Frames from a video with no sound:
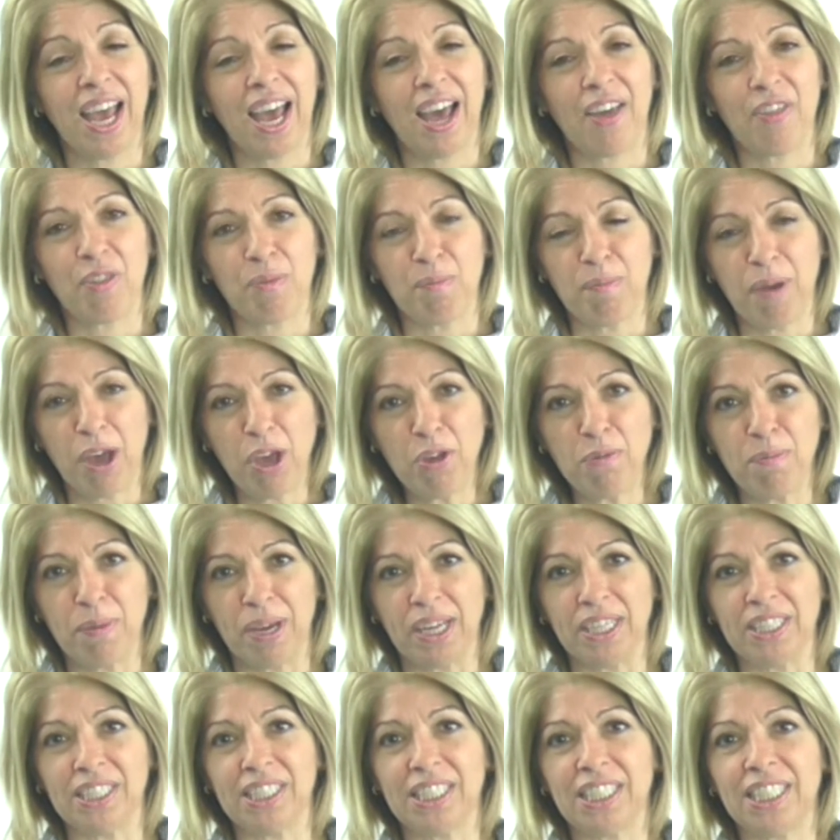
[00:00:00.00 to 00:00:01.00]
At the
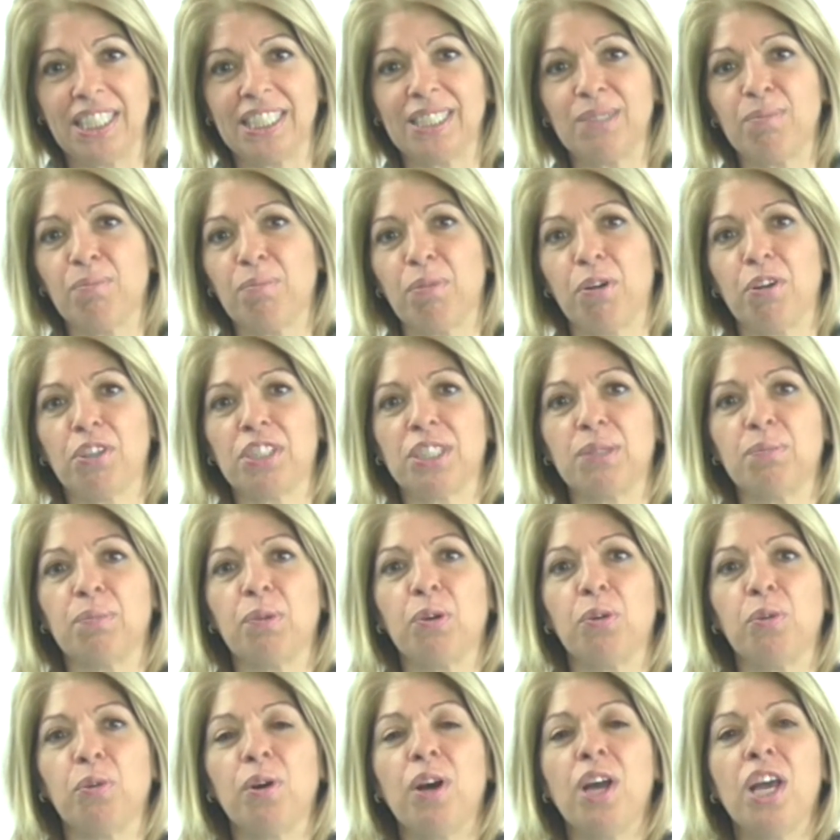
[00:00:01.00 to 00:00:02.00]
moment, it isn't
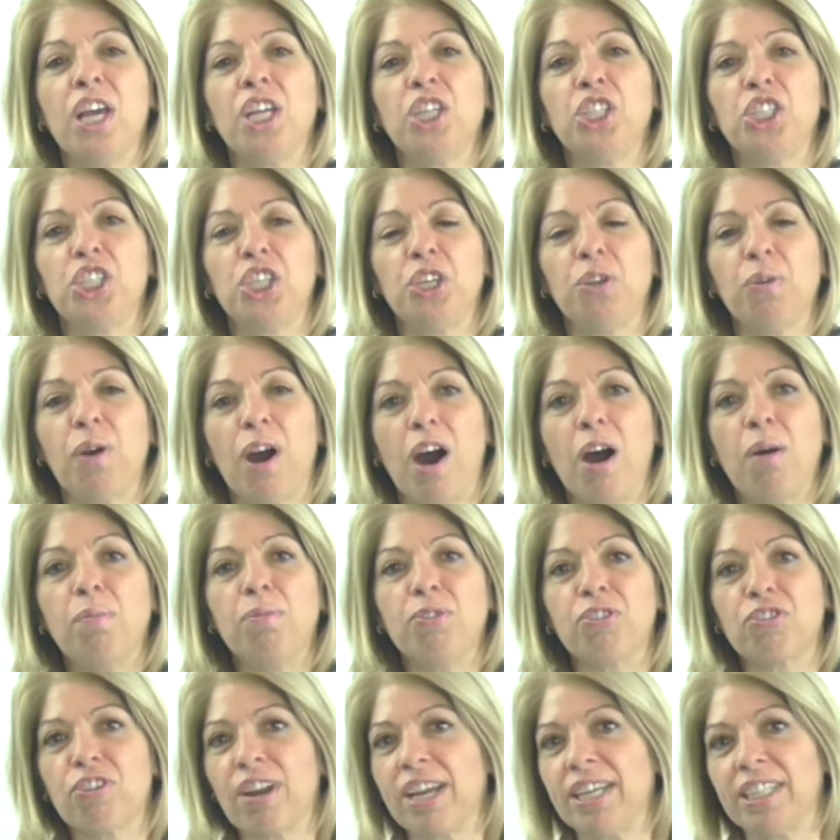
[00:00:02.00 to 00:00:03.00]
possible to
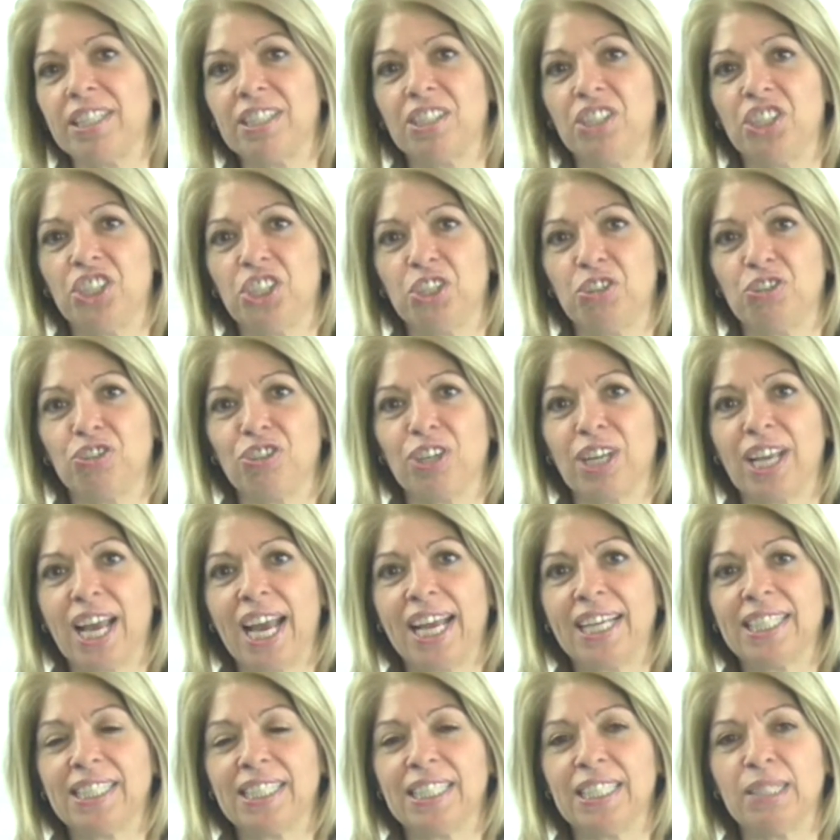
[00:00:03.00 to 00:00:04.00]
arbitrate in children
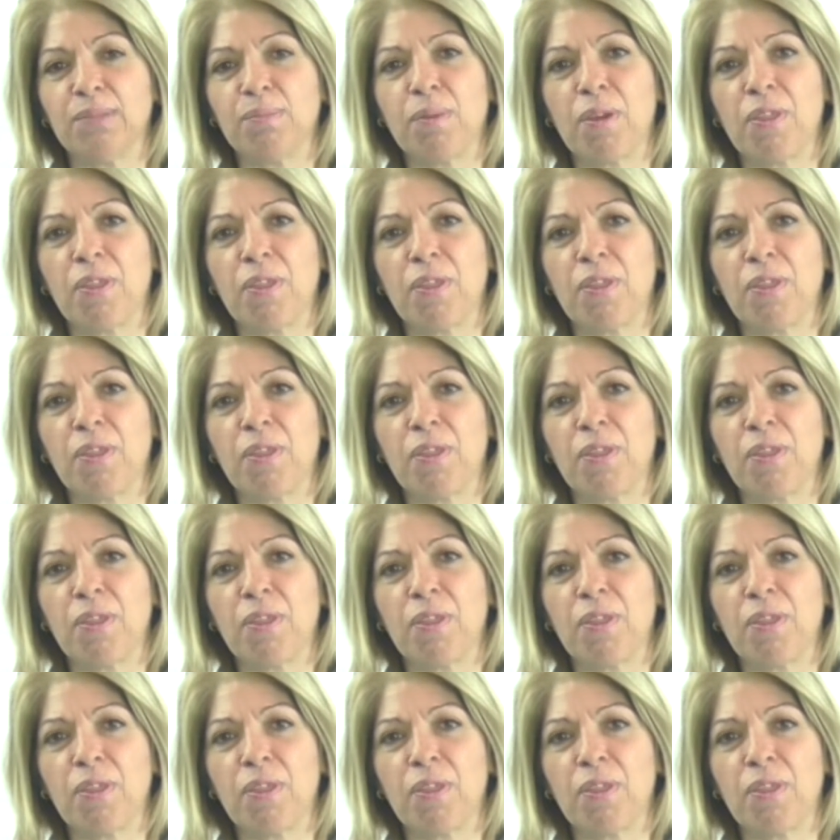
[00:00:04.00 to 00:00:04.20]
cases,